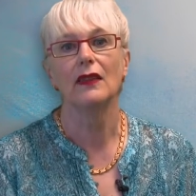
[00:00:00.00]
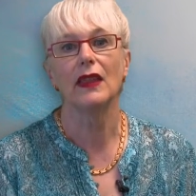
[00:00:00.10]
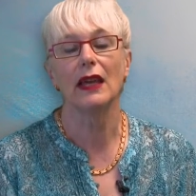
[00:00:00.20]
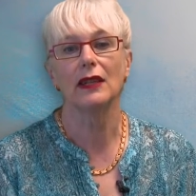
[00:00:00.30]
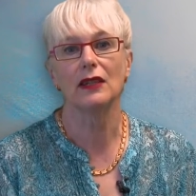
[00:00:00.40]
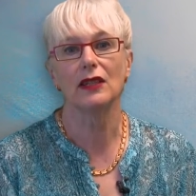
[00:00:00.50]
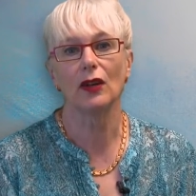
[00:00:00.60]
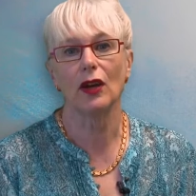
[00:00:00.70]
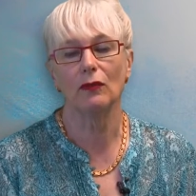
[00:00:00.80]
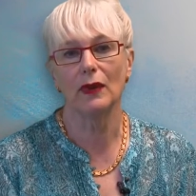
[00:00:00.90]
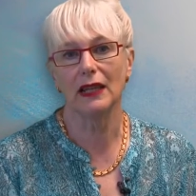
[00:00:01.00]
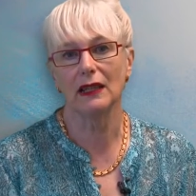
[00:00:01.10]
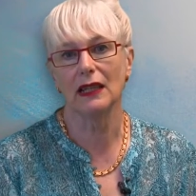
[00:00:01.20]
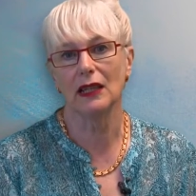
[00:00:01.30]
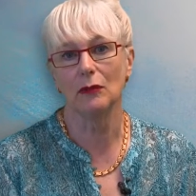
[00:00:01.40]
that
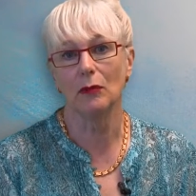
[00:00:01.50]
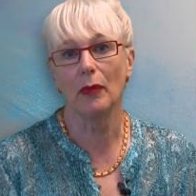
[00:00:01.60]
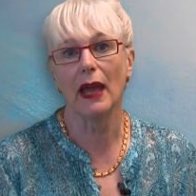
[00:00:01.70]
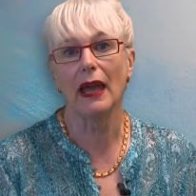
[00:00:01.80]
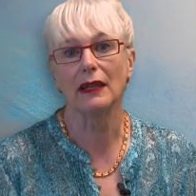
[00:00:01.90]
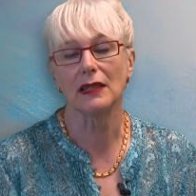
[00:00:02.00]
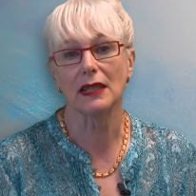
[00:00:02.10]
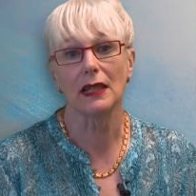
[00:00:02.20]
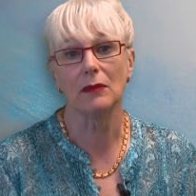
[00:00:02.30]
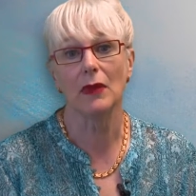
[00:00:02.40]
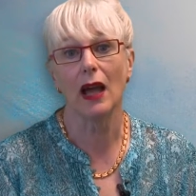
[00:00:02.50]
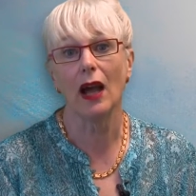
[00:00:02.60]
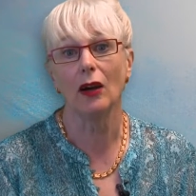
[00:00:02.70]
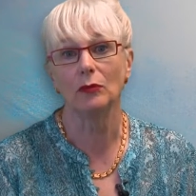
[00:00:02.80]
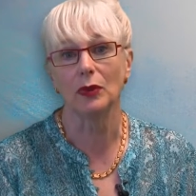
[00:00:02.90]
directly impact team
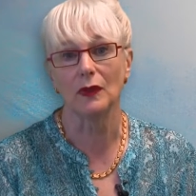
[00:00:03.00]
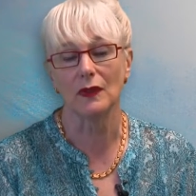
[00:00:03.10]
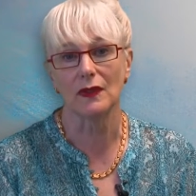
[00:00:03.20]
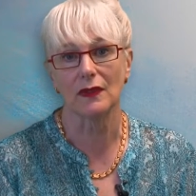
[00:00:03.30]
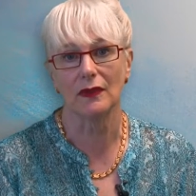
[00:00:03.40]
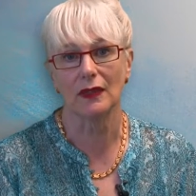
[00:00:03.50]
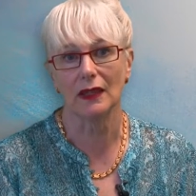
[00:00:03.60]
outputs